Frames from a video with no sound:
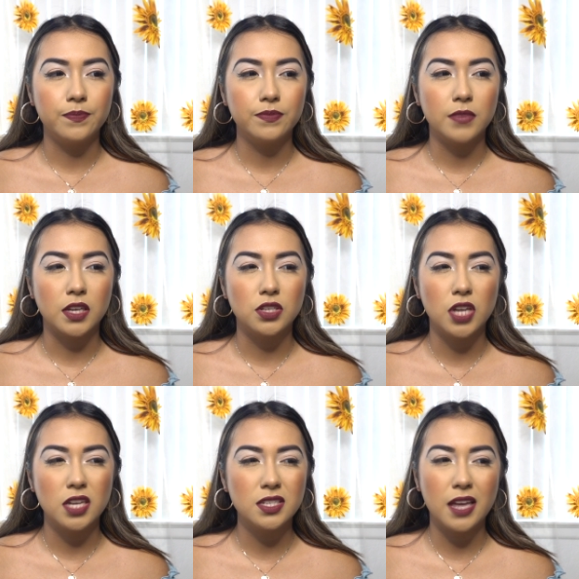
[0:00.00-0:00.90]
like
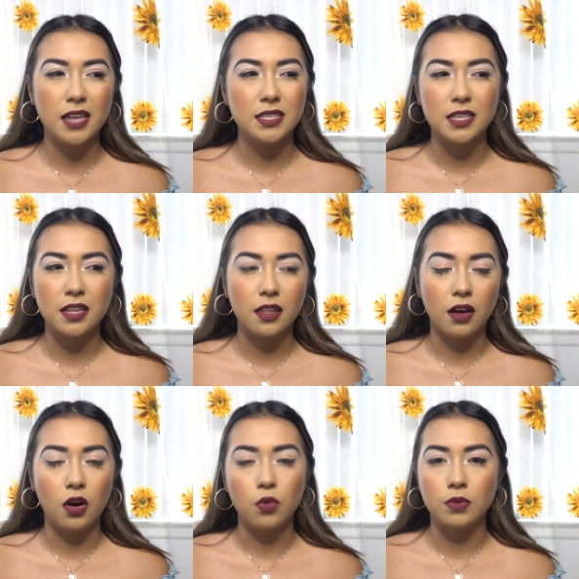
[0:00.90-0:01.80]
change the idea that
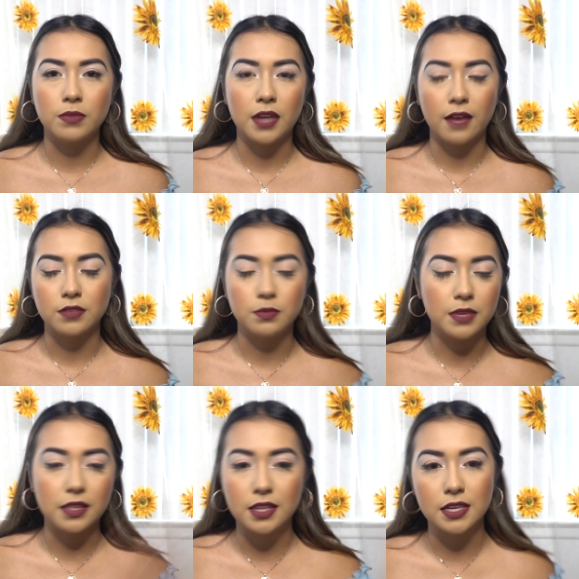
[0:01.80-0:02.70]
all women have to
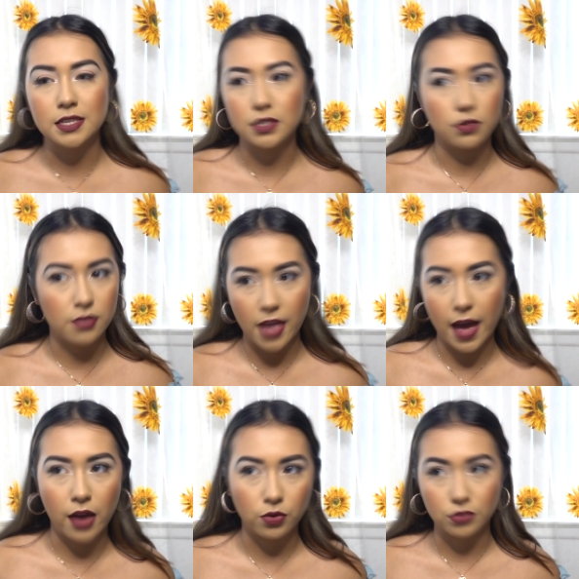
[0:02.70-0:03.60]
be this or
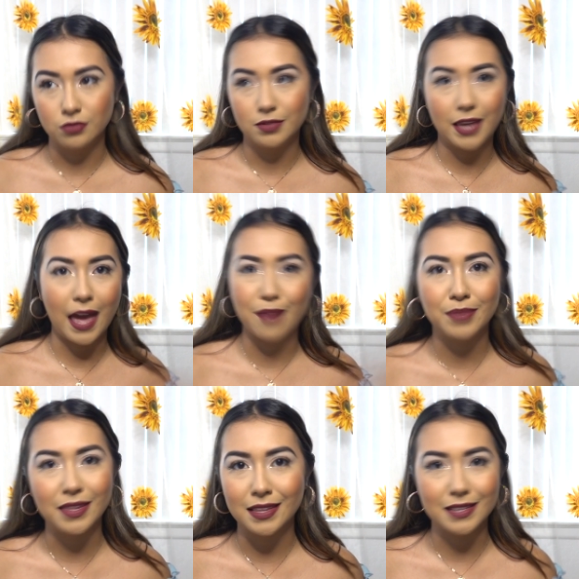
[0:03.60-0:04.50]
that or can't be
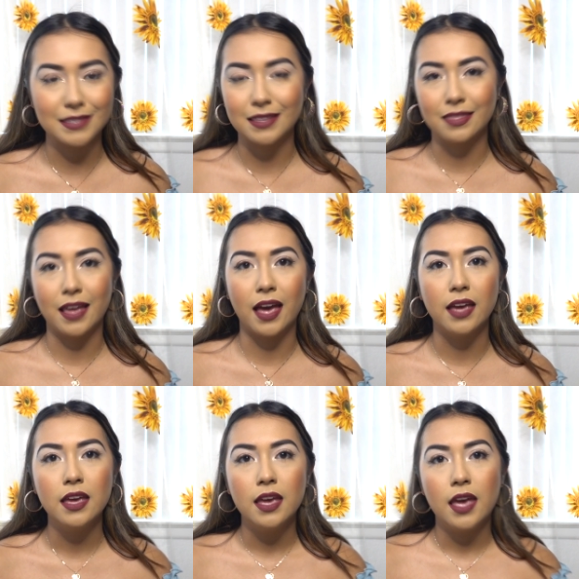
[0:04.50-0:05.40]
this and that,
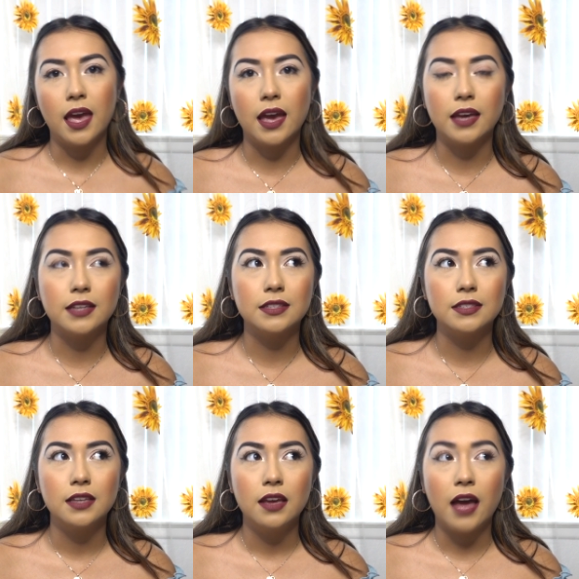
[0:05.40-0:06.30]
and
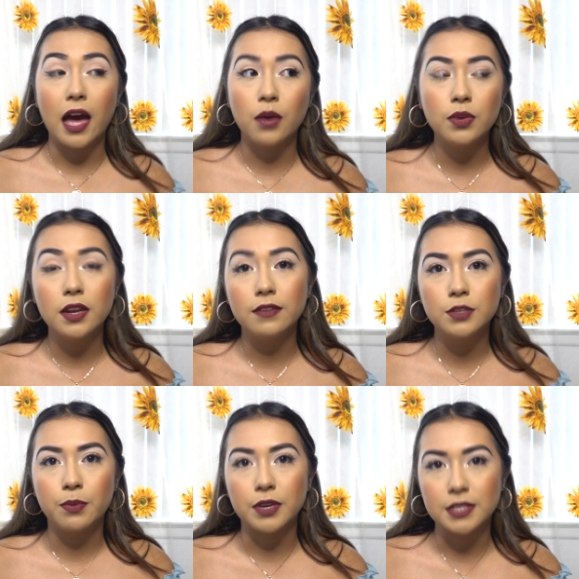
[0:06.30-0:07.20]
I would love to
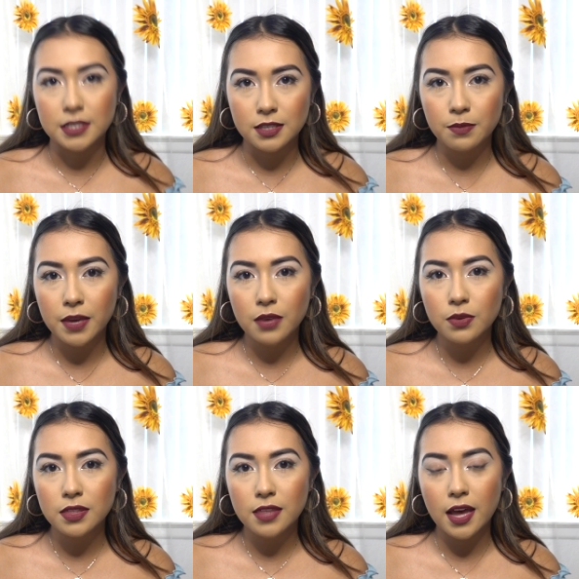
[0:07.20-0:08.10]
participate
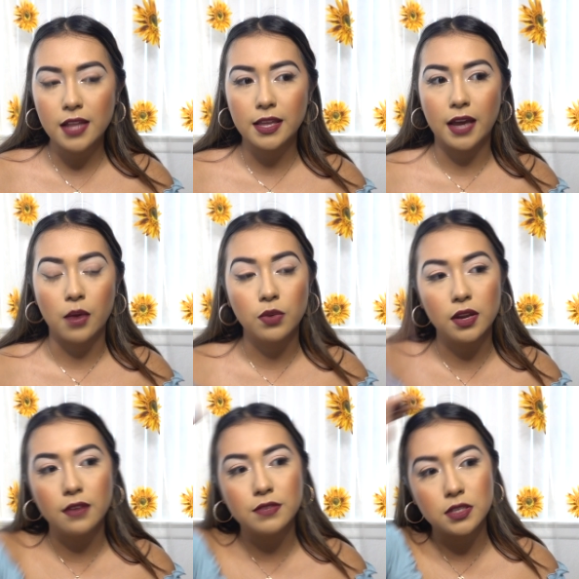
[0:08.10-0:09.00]
with that. Like, I would
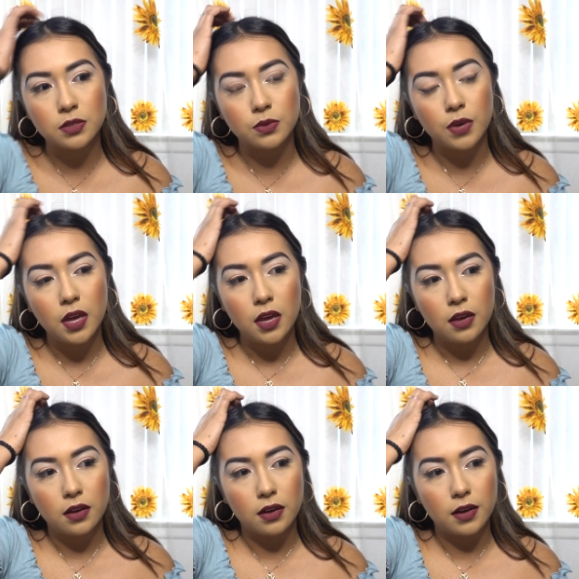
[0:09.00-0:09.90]
love to
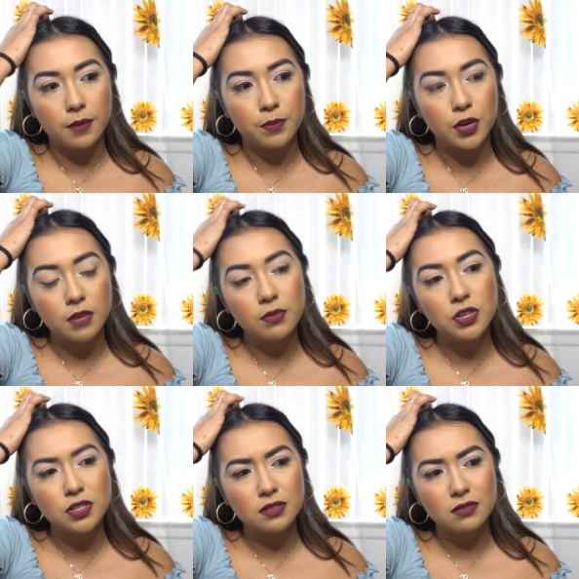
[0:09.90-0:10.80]
pretty
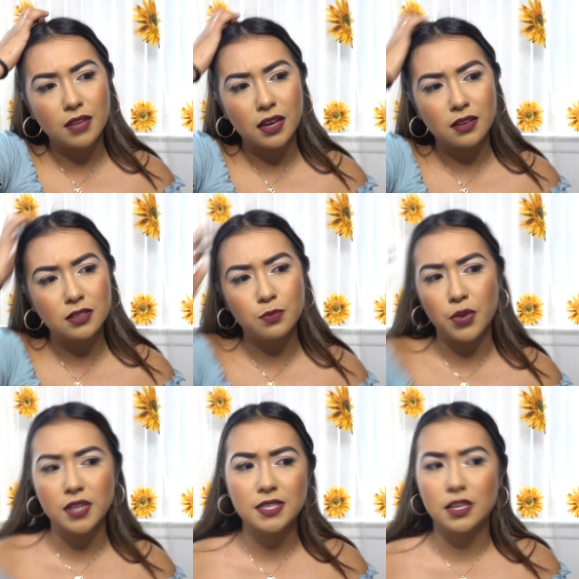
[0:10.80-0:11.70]
much like
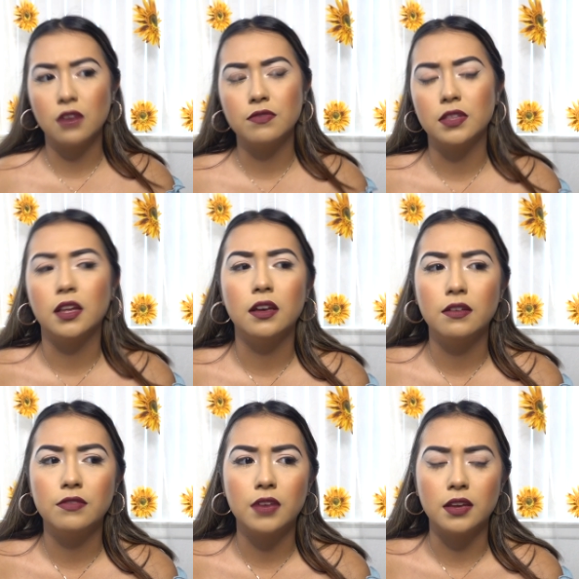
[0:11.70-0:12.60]
spread
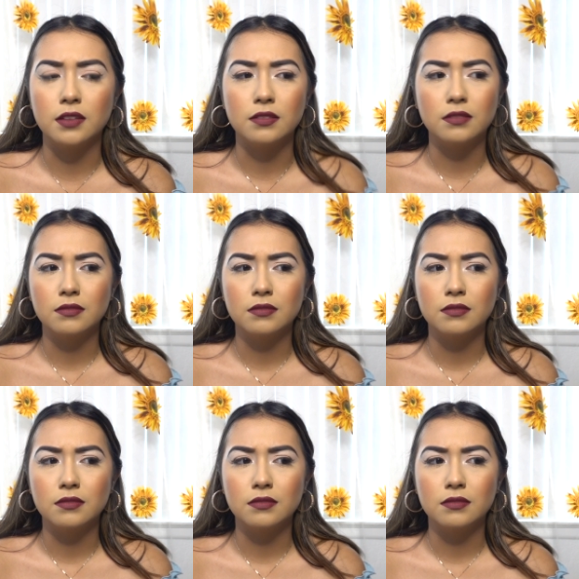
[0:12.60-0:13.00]
self-love and